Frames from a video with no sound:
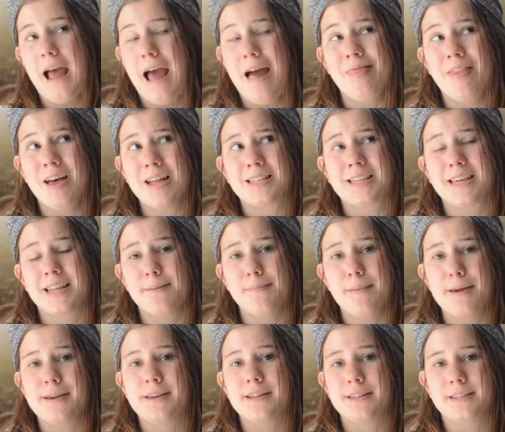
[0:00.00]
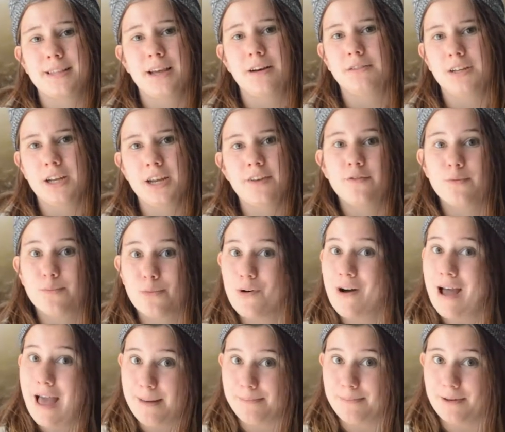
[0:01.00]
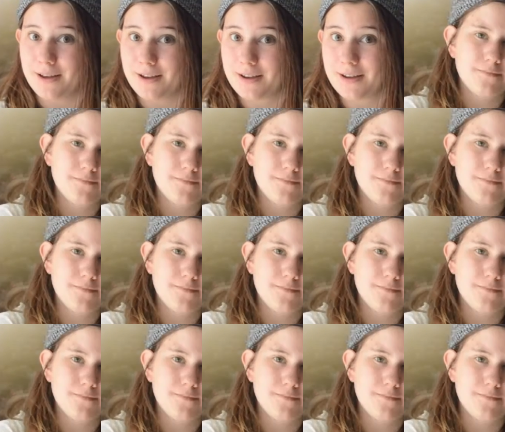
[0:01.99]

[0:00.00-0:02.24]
and that's going to make it sound even more epic.